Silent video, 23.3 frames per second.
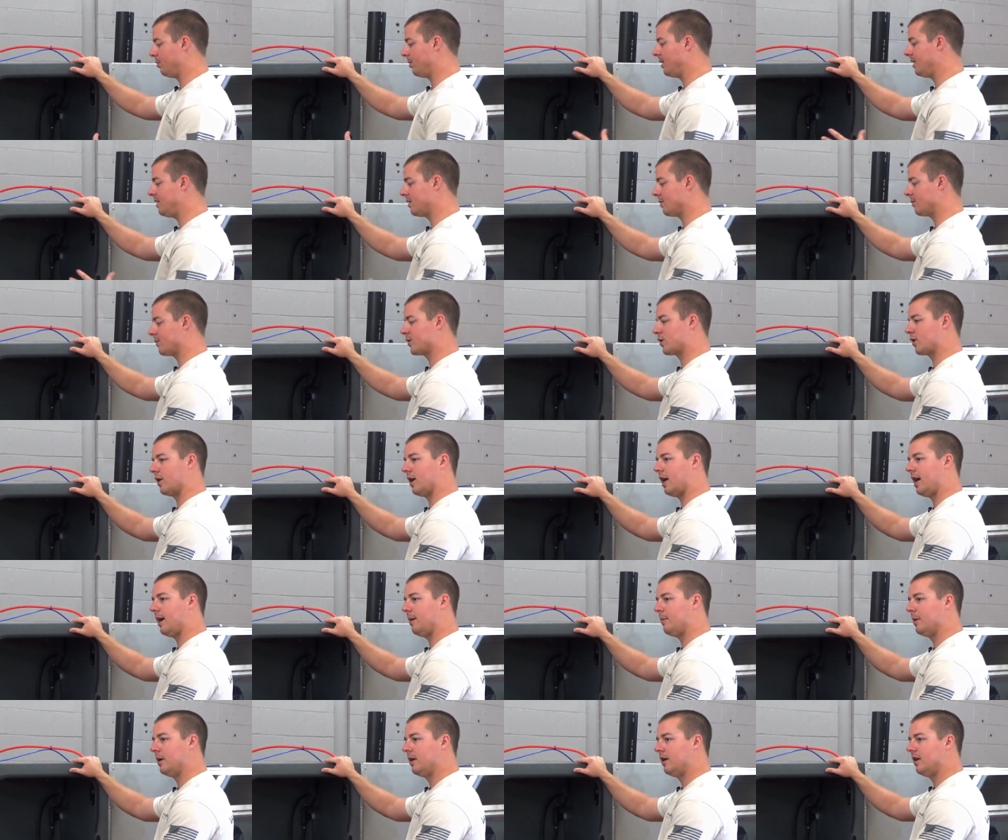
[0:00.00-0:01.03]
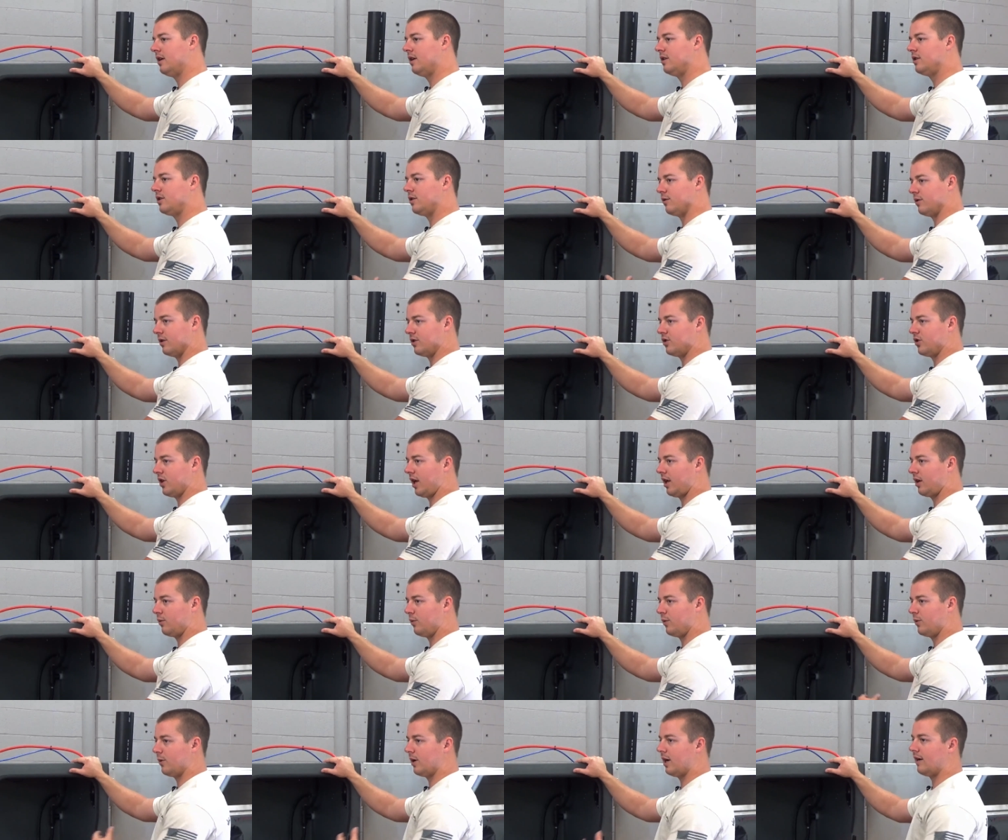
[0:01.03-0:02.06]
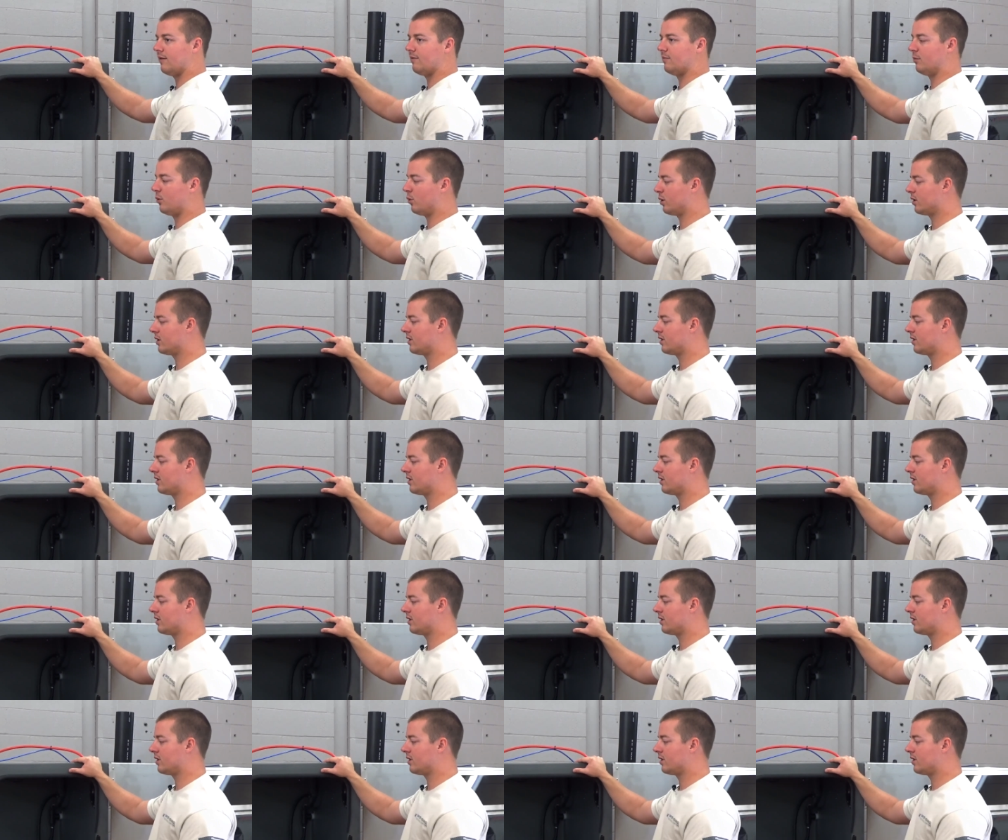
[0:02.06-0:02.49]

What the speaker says: please subscribe to the channel. We'll have more